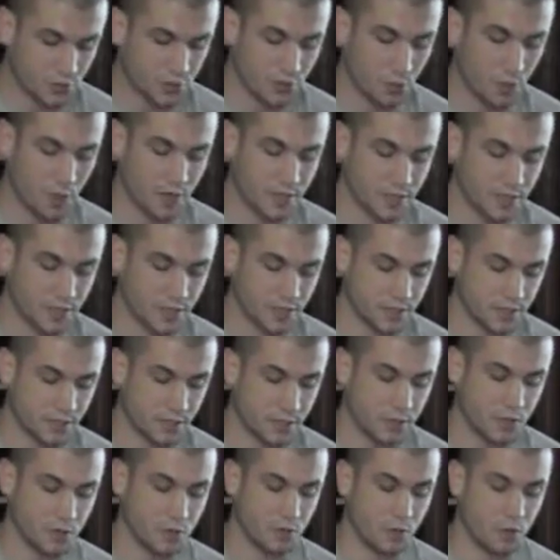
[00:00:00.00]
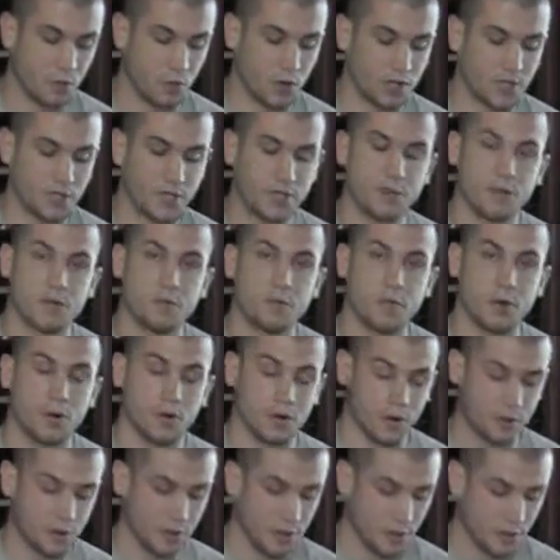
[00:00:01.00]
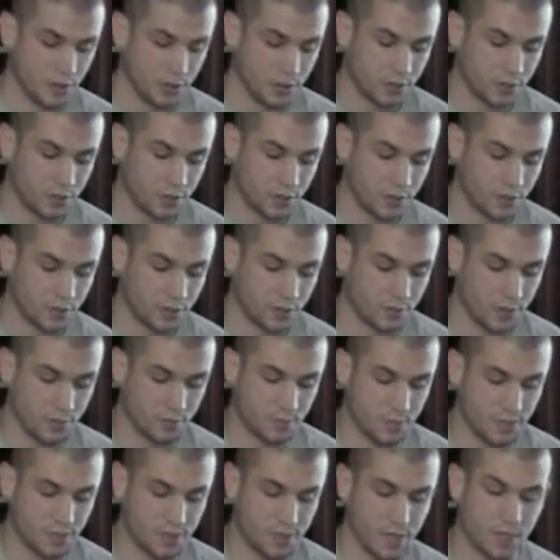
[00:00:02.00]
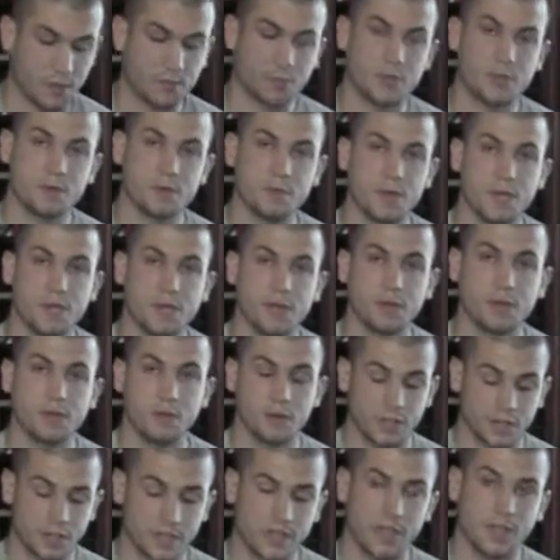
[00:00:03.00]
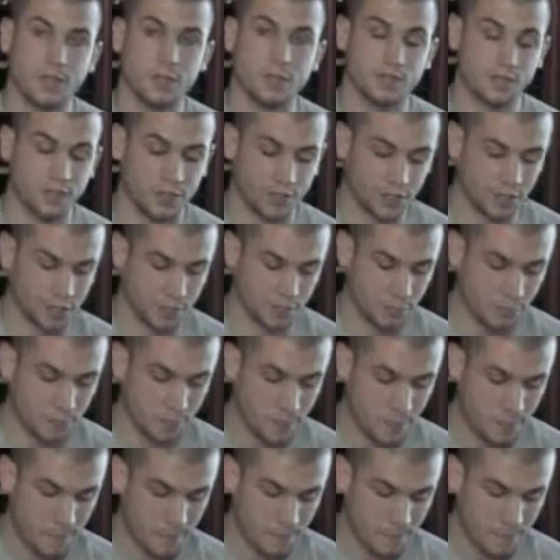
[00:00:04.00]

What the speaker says: twice, 1 year apart, to determine time spent with television,